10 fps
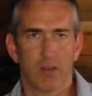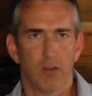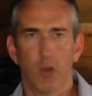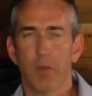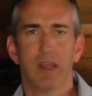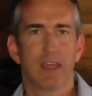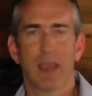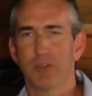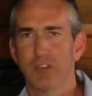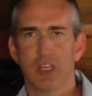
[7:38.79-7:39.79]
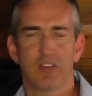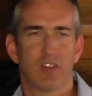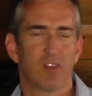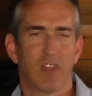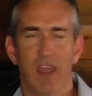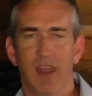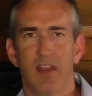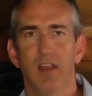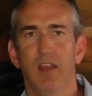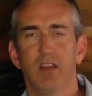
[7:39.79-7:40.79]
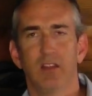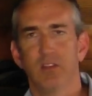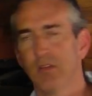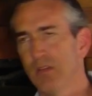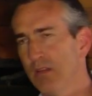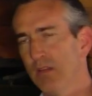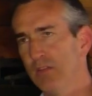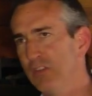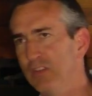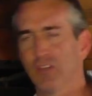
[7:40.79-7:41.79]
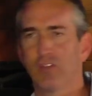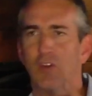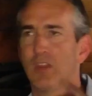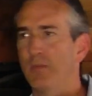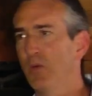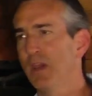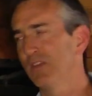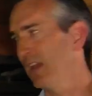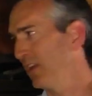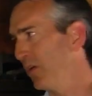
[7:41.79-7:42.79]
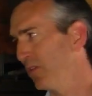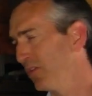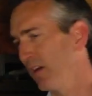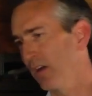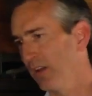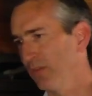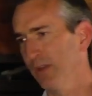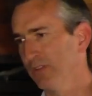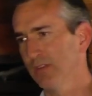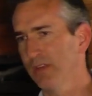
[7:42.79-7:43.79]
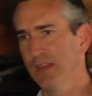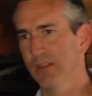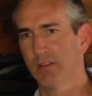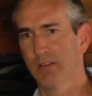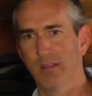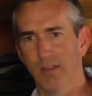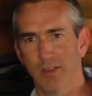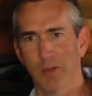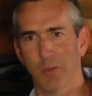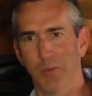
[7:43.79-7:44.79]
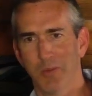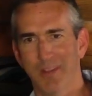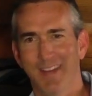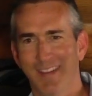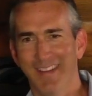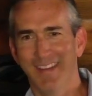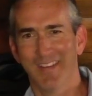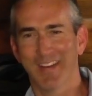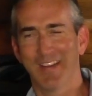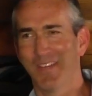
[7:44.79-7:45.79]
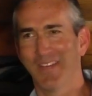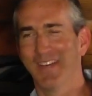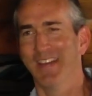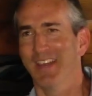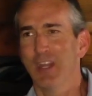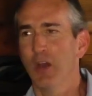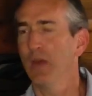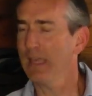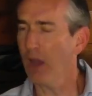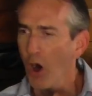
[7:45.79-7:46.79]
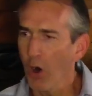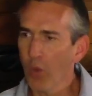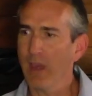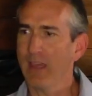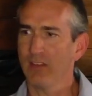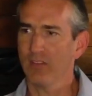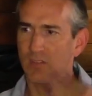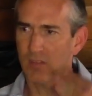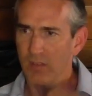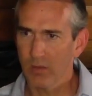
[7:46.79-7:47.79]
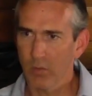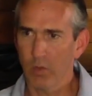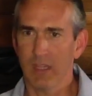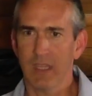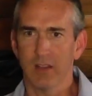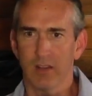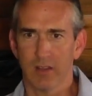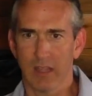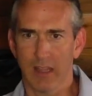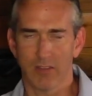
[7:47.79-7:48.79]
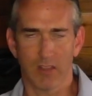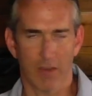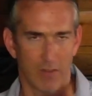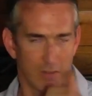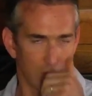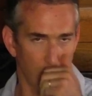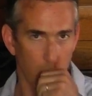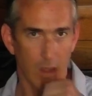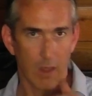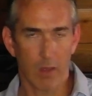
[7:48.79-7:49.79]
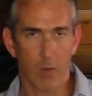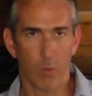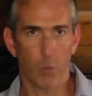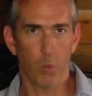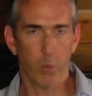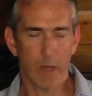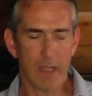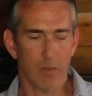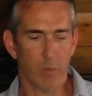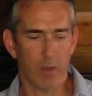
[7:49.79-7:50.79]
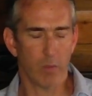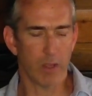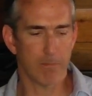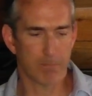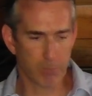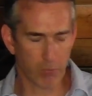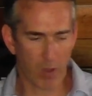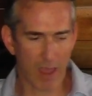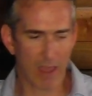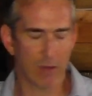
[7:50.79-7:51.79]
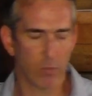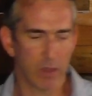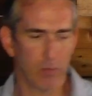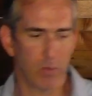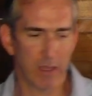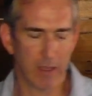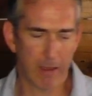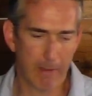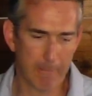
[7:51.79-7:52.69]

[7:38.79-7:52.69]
nobody came to Jesus and Jesus turned them away saying, no, it's not God's will to heal you. or he always would heal and stuff. And so when we pray and when we,